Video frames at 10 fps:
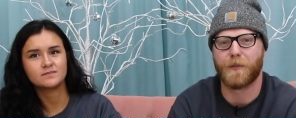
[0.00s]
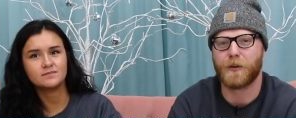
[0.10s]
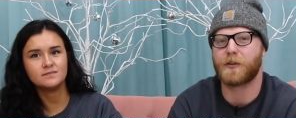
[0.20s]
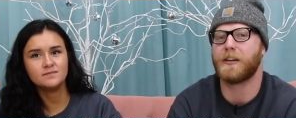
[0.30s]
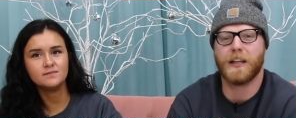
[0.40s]
Speaker 1: if
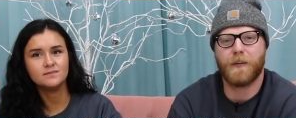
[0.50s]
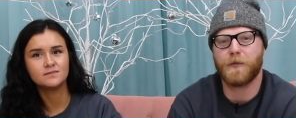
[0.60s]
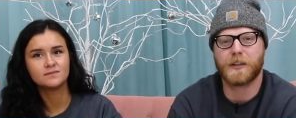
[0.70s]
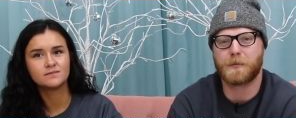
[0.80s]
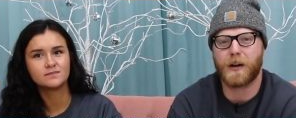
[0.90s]
you're in love
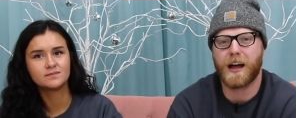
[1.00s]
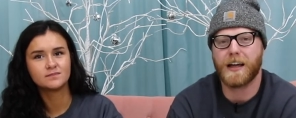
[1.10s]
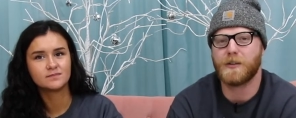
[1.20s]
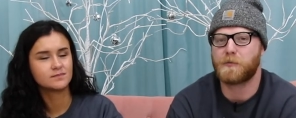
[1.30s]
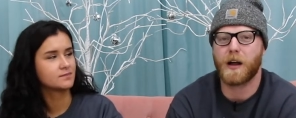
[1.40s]
with the bride,
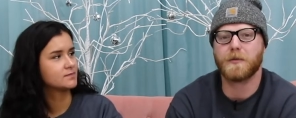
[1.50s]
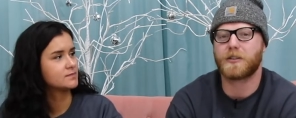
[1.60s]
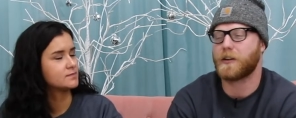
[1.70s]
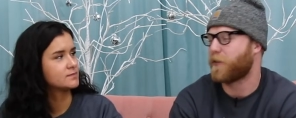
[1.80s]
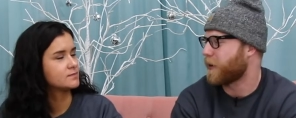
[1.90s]
you probably
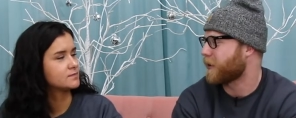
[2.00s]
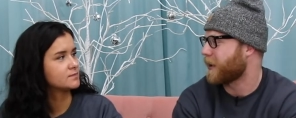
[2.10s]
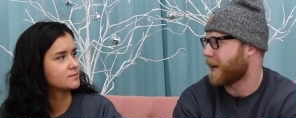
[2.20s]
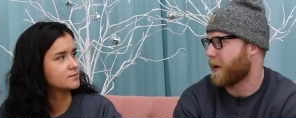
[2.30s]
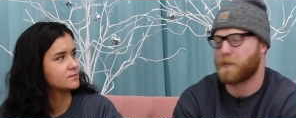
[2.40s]
should have figured
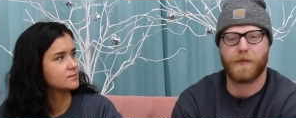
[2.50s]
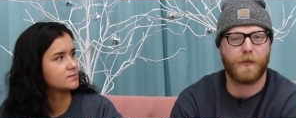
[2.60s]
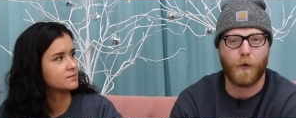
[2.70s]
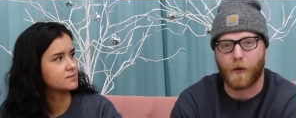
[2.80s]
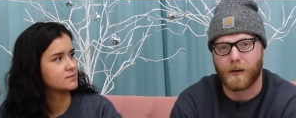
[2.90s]
that out
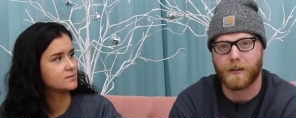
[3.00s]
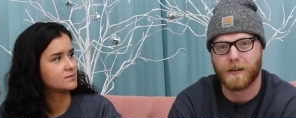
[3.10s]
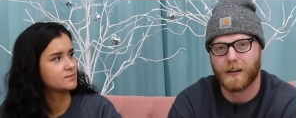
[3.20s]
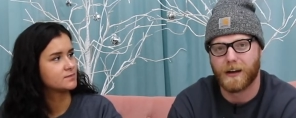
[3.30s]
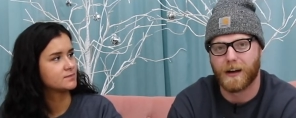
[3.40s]
before,
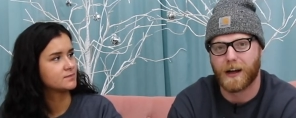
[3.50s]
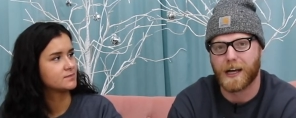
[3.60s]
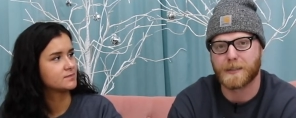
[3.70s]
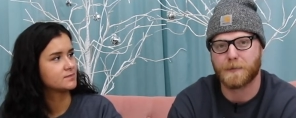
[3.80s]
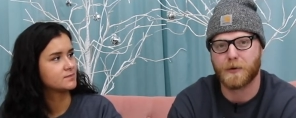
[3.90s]
uh,
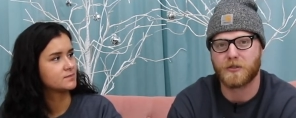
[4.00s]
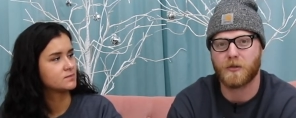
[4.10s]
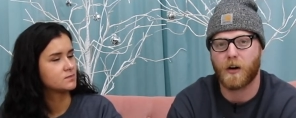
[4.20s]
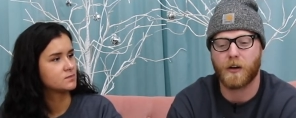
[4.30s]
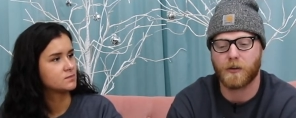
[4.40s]
as opposed to
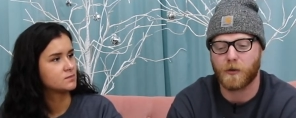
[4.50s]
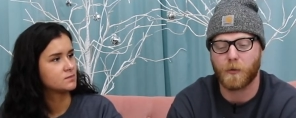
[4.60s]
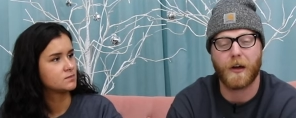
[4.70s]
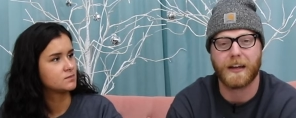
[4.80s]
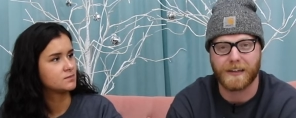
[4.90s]
on her
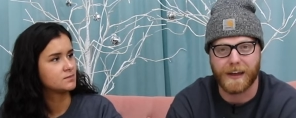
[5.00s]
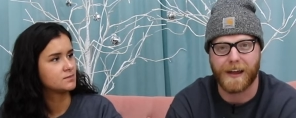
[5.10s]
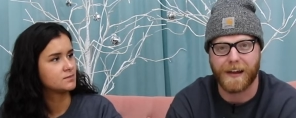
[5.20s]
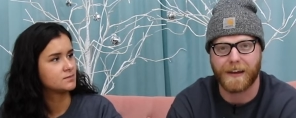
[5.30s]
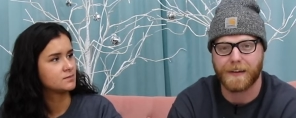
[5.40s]
wedding
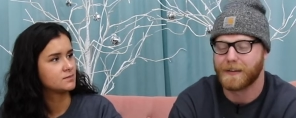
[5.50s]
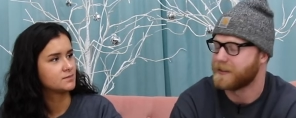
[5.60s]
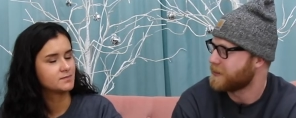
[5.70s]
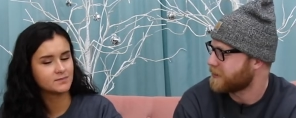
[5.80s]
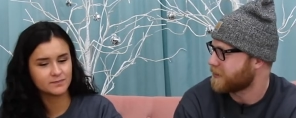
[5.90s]
day.
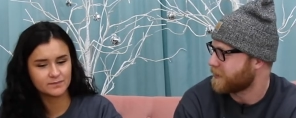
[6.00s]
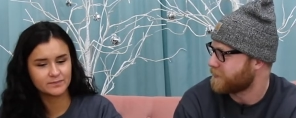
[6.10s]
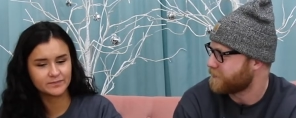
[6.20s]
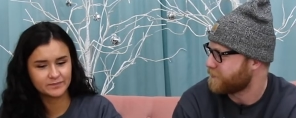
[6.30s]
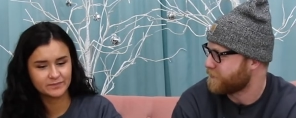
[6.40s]
Speaker 2: So.
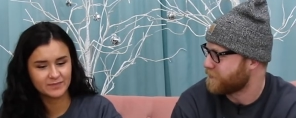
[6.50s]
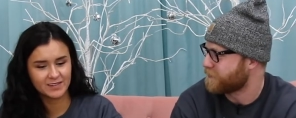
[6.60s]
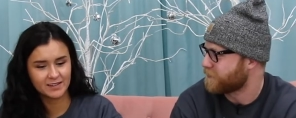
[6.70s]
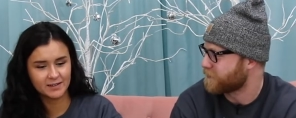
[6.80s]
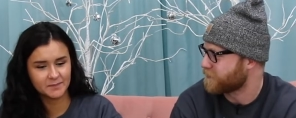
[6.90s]
Mm-hmm.
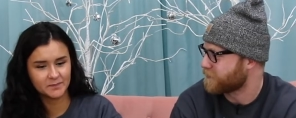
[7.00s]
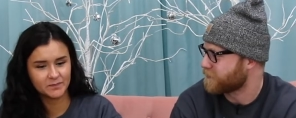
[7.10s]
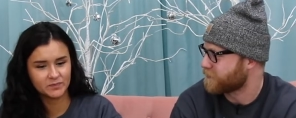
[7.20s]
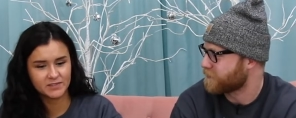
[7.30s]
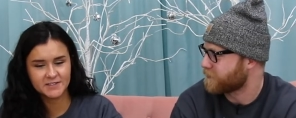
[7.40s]
Yeah,
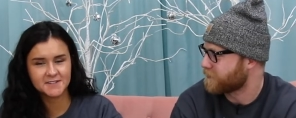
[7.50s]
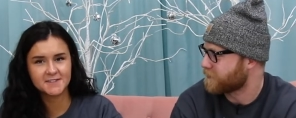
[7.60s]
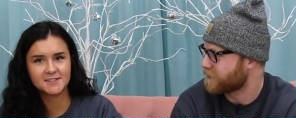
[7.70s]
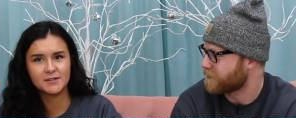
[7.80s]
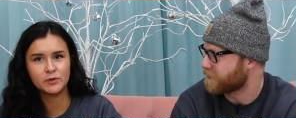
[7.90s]
this
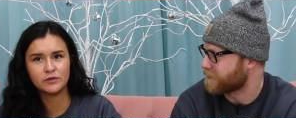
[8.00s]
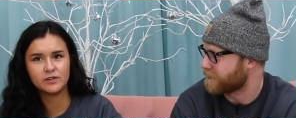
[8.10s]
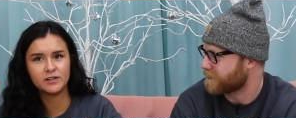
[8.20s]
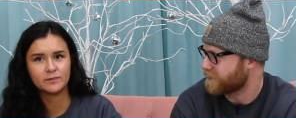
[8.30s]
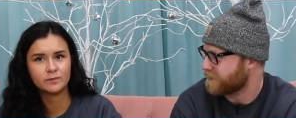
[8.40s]
isn't a
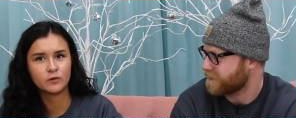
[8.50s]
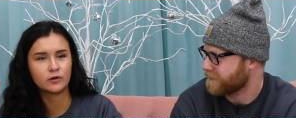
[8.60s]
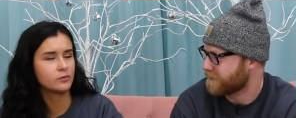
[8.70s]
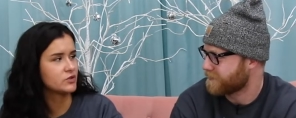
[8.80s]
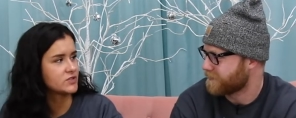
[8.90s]
movie or
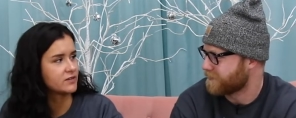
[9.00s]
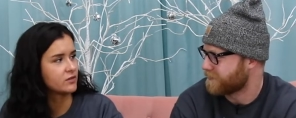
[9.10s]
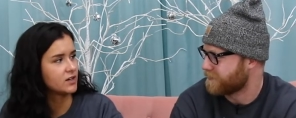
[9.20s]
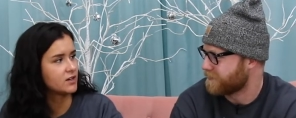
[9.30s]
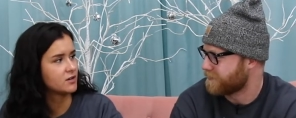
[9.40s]
a music
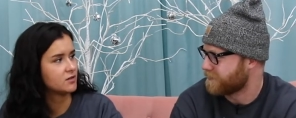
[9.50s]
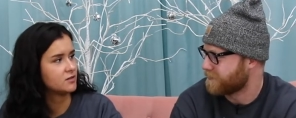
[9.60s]
video,